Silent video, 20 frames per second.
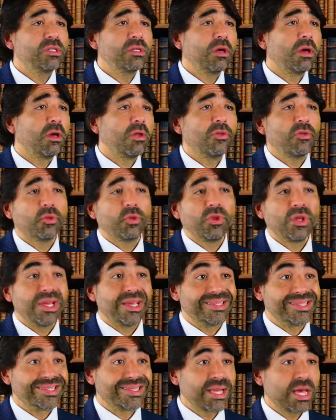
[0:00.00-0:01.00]
is done through the
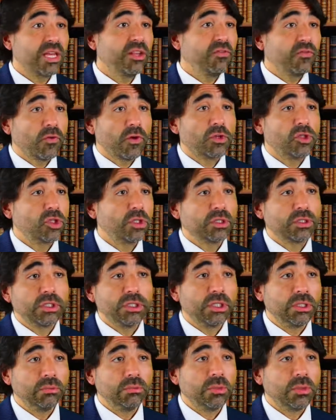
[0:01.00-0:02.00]
assigned functional
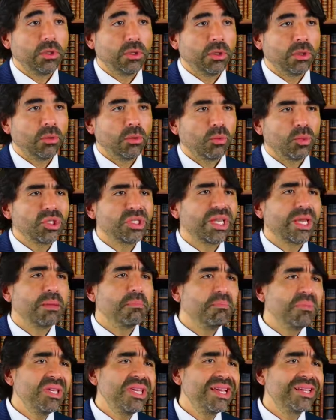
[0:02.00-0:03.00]
team, which
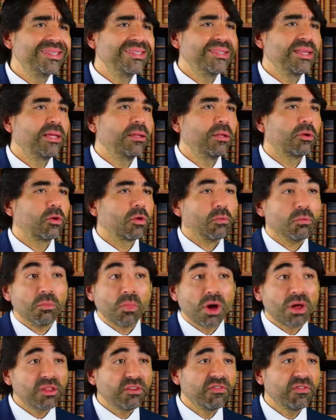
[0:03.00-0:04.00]
can be extended or
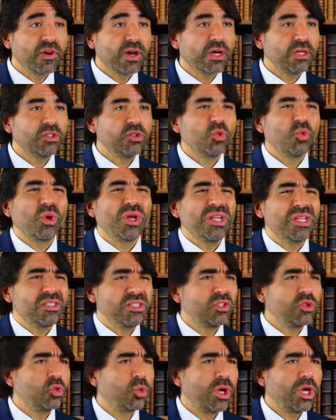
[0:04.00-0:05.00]
modified to any
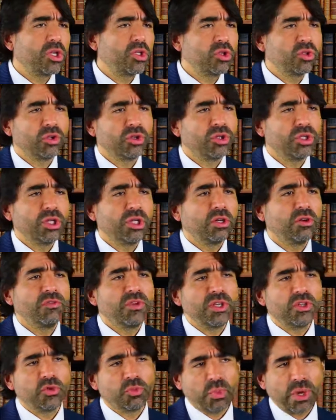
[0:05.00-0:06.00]
situation or need of
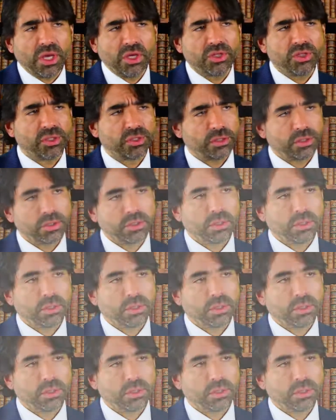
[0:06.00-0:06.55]
each patient.